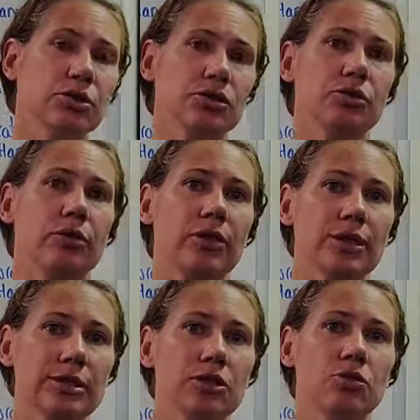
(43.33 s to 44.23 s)
And so there are
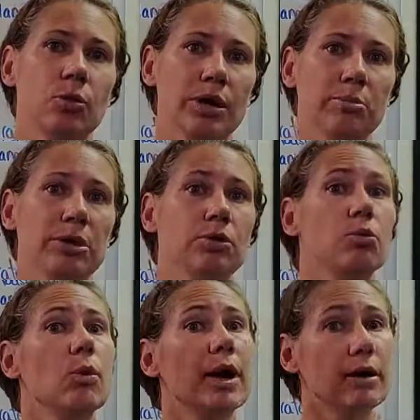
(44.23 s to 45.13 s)
things that you want to be
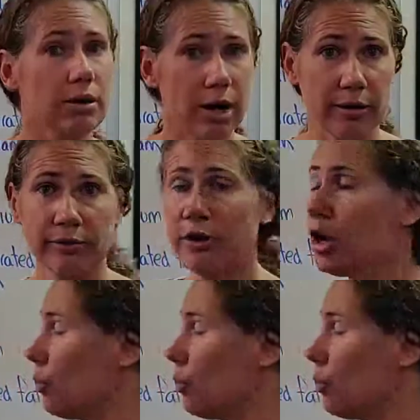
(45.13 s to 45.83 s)
aware of